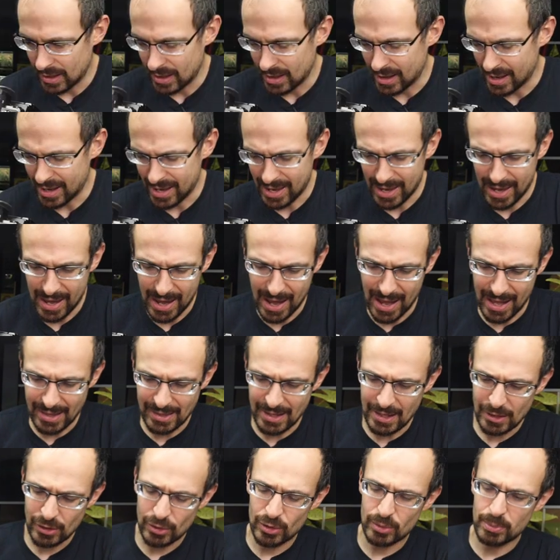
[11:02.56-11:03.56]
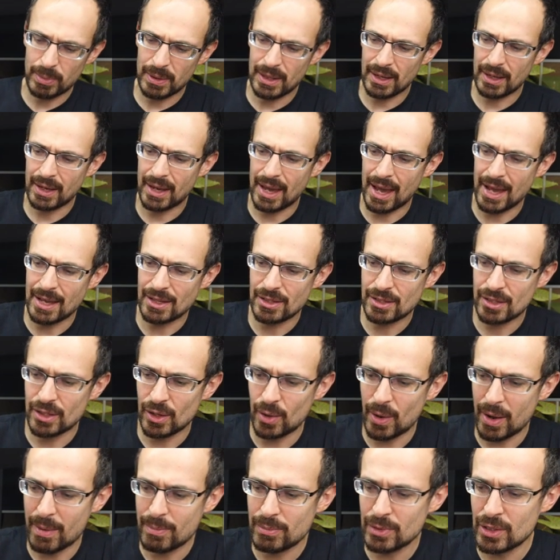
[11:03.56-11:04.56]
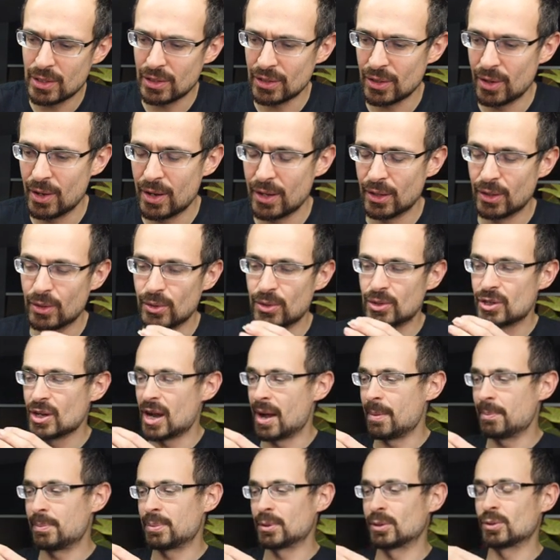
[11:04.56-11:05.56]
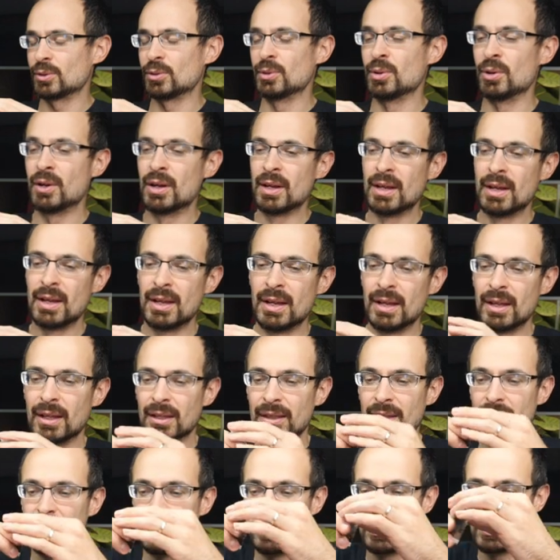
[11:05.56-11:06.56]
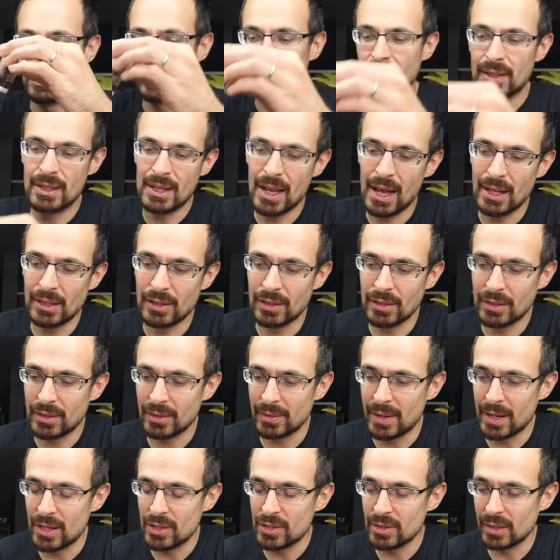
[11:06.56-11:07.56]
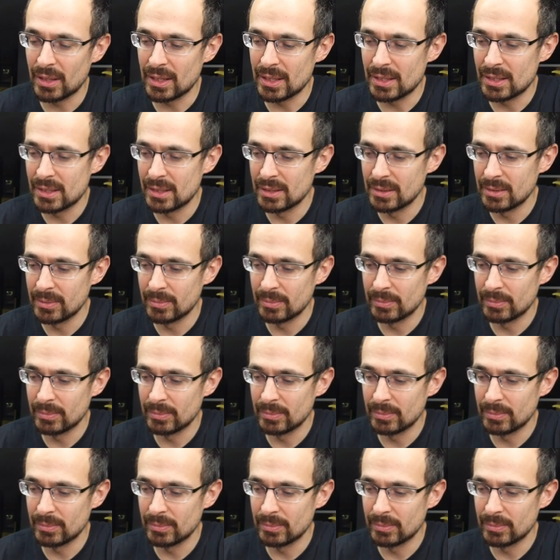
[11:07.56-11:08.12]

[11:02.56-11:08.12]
Yeah, that could be the case. So I'm just going to jump to the other tarantulas.